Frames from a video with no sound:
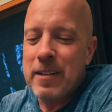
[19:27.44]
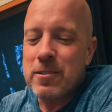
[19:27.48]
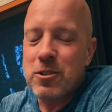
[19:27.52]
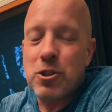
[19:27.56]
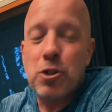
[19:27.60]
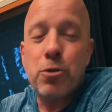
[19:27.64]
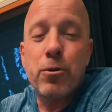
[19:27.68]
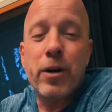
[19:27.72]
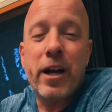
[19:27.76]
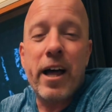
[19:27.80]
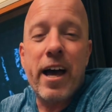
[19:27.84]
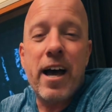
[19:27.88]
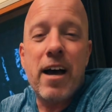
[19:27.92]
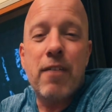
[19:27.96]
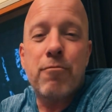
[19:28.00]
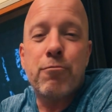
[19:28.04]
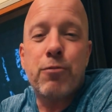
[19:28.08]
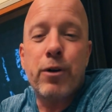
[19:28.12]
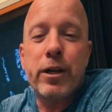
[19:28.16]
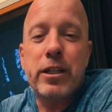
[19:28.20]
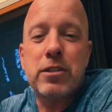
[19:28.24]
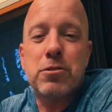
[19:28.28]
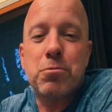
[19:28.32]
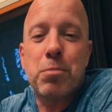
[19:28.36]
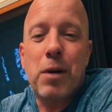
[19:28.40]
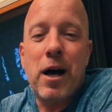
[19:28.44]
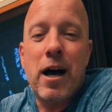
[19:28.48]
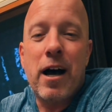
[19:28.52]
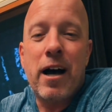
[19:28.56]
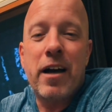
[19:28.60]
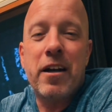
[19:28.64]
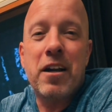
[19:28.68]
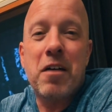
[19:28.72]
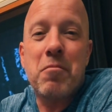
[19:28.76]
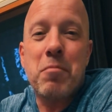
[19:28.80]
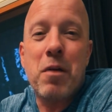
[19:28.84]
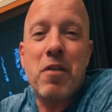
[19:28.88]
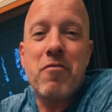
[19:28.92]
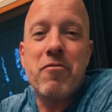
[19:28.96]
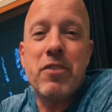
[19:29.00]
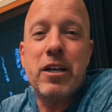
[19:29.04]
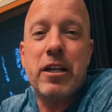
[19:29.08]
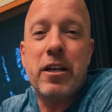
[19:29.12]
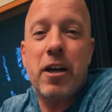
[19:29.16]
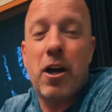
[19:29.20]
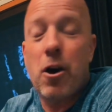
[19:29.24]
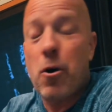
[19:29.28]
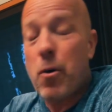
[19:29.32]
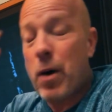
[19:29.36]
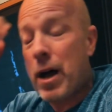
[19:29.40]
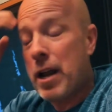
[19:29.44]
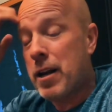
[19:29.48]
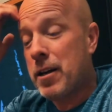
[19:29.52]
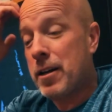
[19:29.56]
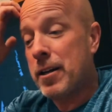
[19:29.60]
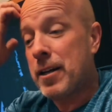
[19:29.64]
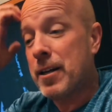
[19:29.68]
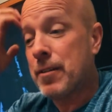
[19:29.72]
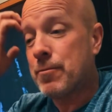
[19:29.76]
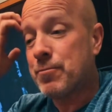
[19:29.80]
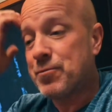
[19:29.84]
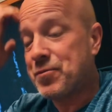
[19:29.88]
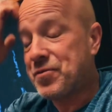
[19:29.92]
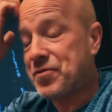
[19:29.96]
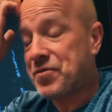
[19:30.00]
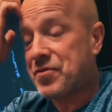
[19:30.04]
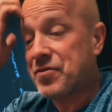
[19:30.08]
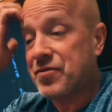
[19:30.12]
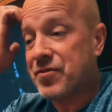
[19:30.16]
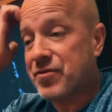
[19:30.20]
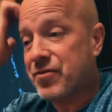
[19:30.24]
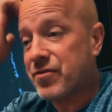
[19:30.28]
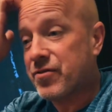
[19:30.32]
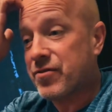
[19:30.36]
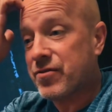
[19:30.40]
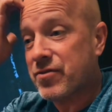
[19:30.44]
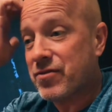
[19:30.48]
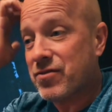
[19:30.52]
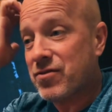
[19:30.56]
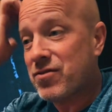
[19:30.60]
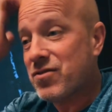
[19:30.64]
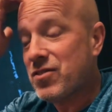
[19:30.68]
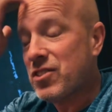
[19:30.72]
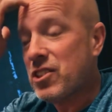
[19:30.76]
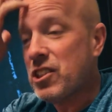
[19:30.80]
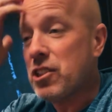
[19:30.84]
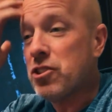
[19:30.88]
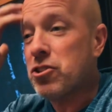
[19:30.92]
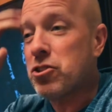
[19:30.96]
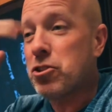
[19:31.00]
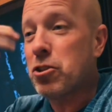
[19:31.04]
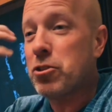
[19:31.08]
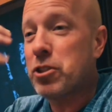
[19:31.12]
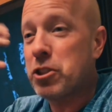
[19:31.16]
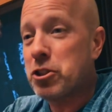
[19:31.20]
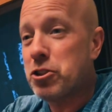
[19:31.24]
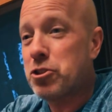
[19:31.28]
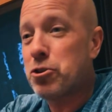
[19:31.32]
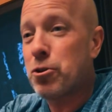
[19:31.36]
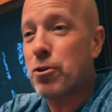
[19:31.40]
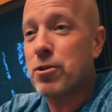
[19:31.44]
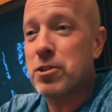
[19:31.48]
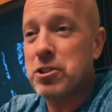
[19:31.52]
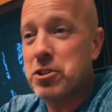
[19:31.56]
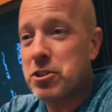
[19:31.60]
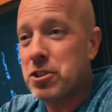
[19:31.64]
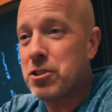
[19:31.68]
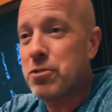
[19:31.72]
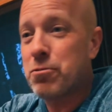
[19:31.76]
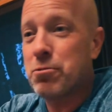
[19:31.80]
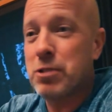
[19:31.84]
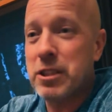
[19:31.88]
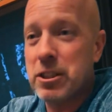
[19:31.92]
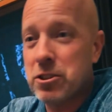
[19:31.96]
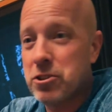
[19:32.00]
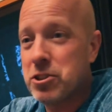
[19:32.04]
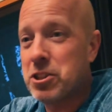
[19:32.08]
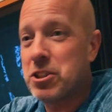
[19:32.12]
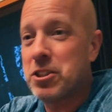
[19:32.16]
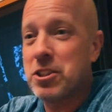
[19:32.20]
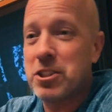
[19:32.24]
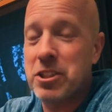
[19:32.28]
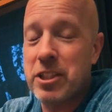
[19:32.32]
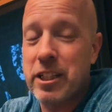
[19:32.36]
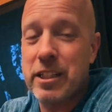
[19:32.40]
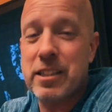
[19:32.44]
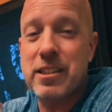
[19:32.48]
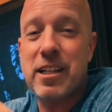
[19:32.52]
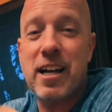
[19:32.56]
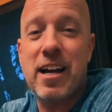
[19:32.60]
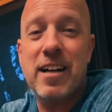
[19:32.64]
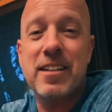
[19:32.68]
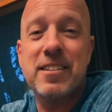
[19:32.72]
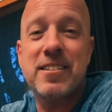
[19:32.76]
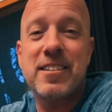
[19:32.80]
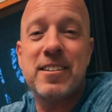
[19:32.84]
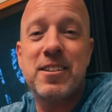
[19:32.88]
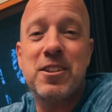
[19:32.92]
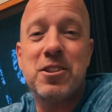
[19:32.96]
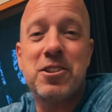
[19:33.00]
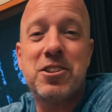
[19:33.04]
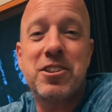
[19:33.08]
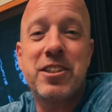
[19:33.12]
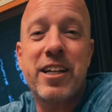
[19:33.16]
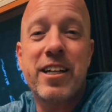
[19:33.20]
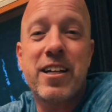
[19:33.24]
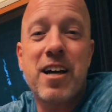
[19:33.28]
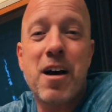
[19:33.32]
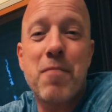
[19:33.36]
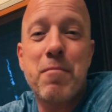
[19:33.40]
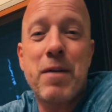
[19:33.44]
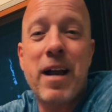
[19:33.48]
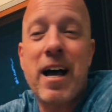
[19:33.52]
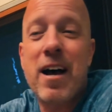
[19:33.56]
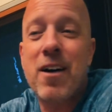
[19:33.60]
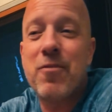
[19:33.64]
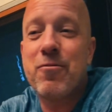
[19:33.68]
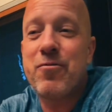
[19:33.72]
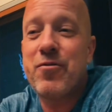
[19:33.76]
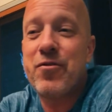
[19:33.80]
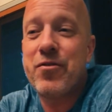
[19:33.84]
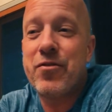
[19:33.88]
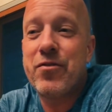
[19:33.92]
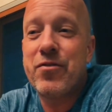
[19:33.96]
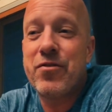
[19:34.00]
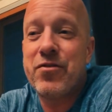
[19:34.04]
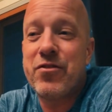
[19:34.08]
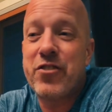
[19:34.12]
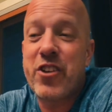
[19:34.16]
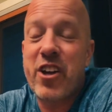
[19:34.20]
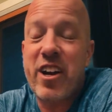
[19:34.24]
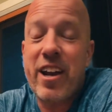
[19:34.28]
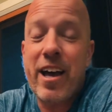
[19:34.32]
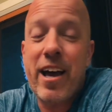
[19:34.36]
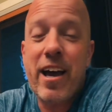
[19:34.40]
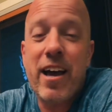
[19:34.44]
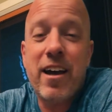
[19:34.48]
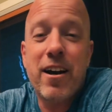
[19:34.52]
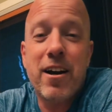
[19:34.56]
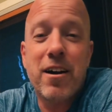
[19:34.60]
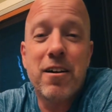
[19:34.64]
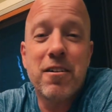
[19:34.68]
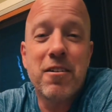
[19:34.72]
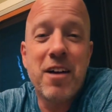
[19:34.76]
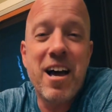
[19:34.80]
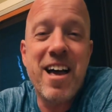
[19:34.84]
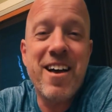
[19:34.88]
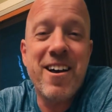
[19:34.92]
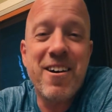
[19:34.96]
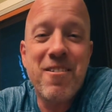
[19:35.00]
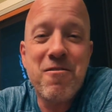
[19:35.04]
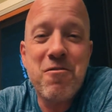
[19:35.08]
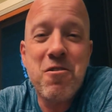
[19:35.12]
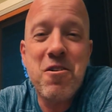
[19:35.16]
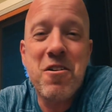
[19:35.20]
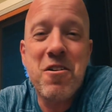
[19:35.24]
I'm about two and a half weeks behind on my video editing. So the shorts and the reels and the TikToks that you see coming out today are